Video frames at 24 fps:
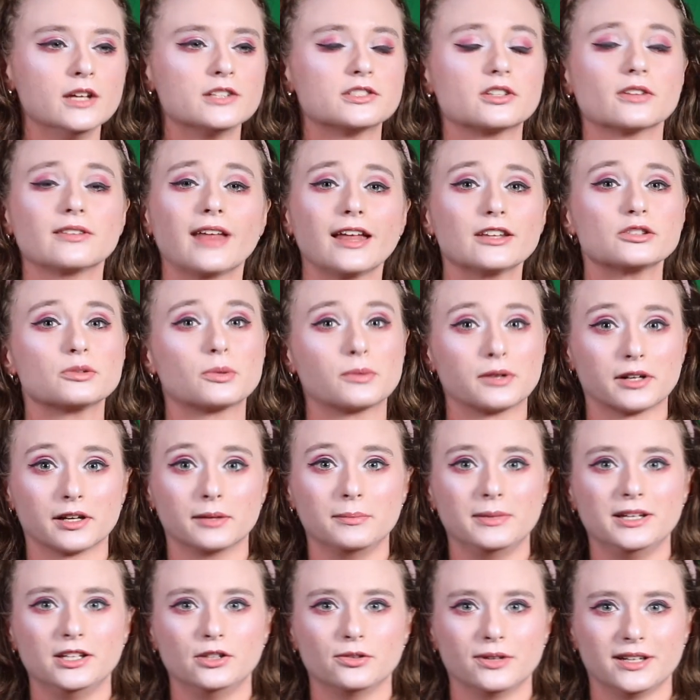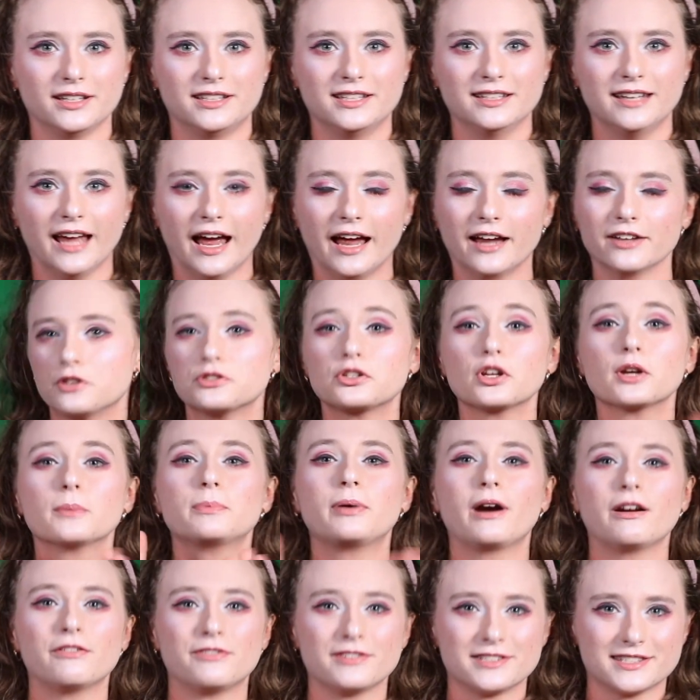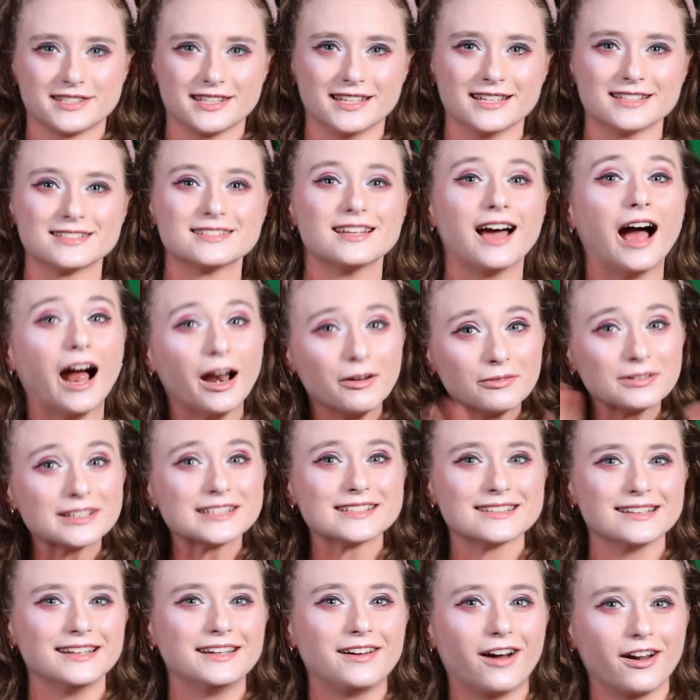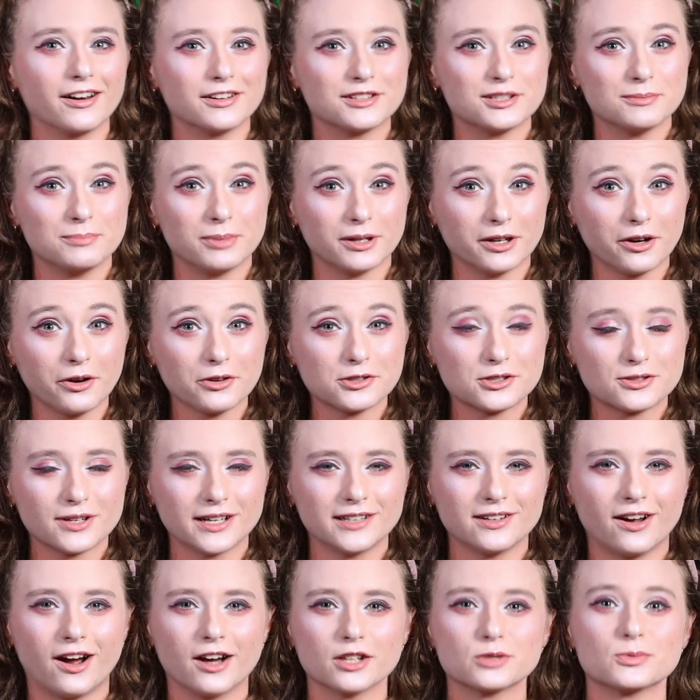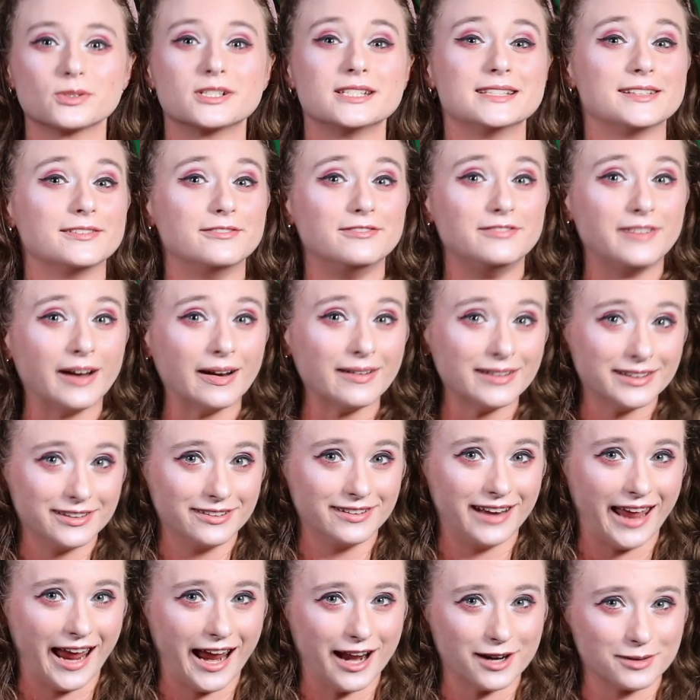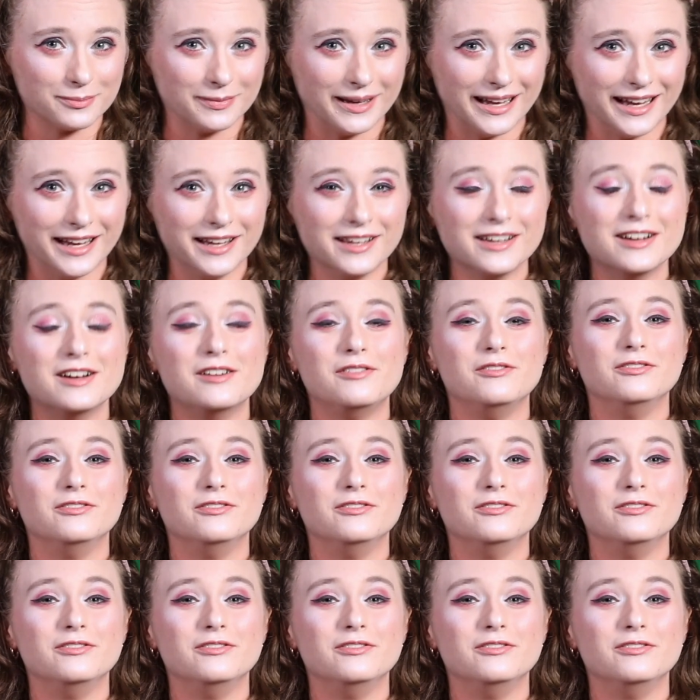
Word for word: So that's what we're going to be doing today. So to preface this, I recently got into Bungo Stray Dogs, which is a very good anime.